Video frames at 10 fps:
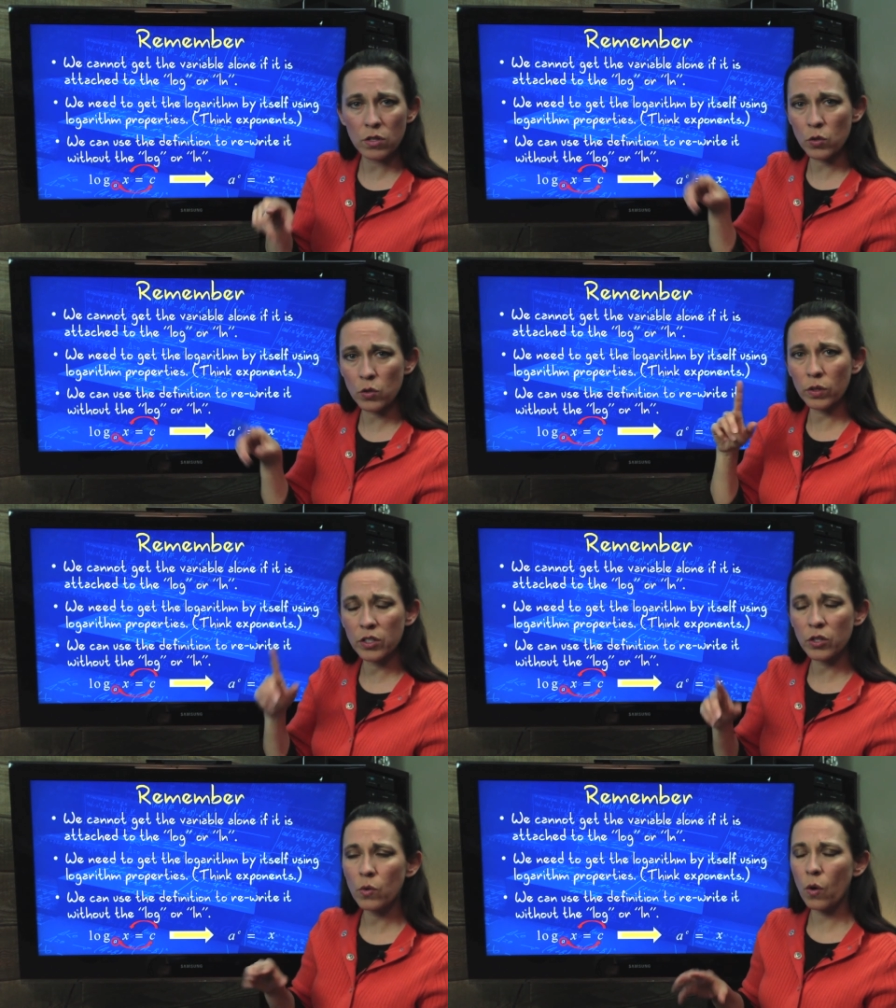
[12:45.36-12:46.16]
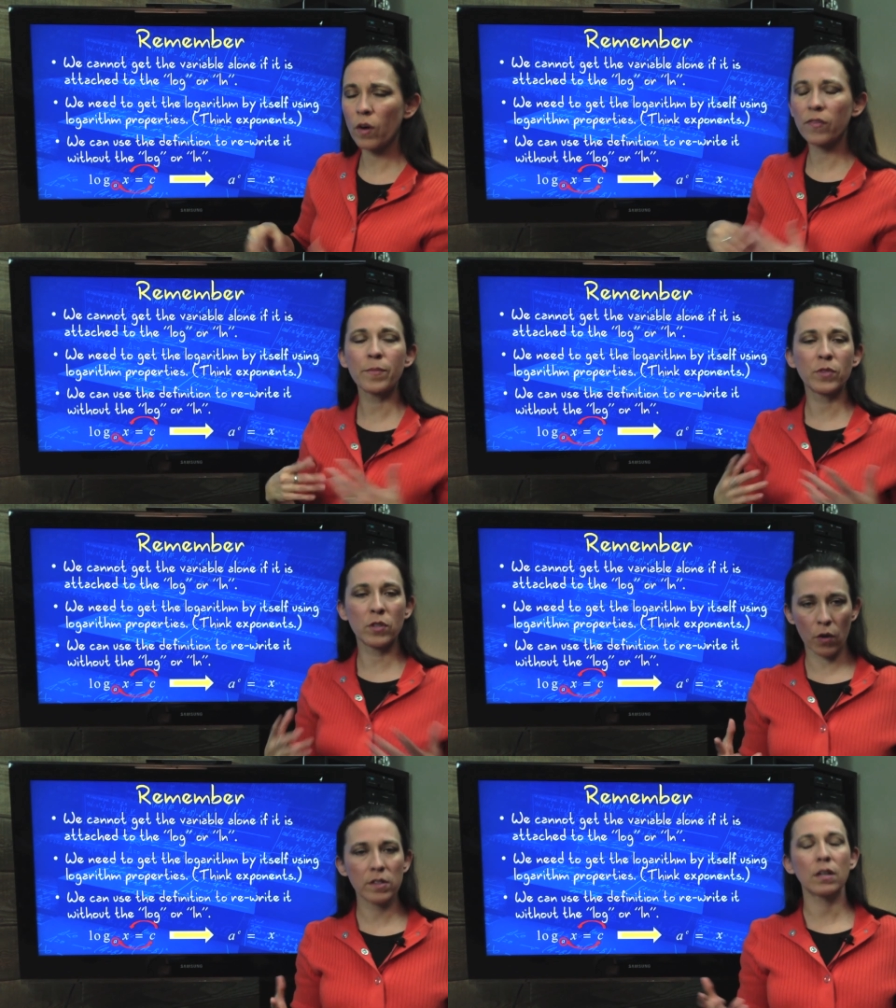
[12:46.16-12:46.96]
the swirly do, or if I'm
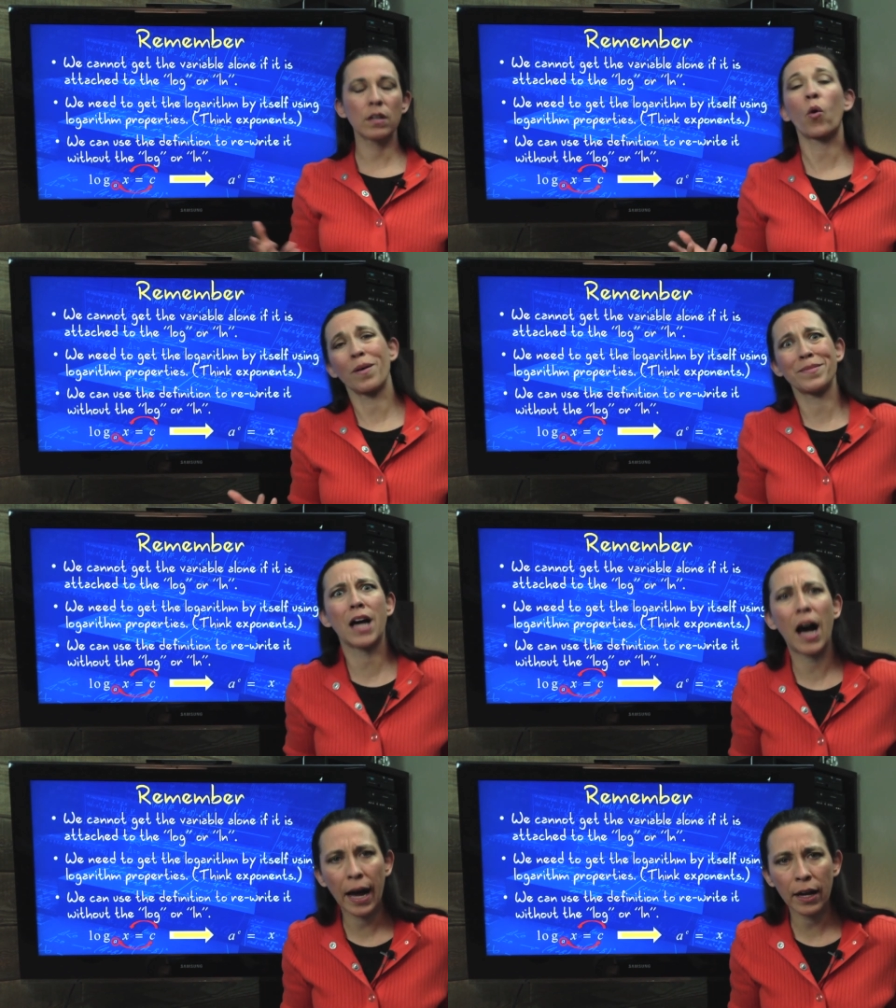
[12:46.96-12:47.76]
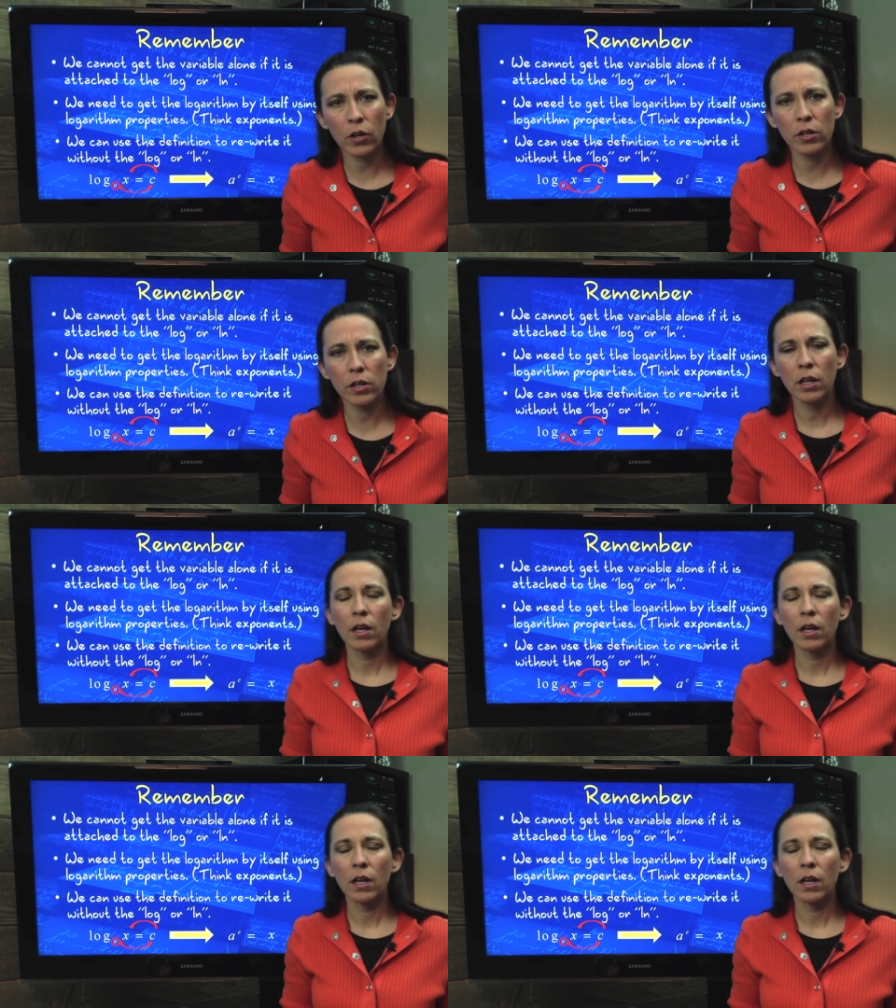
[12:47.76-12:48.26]
nervous or I'm tired.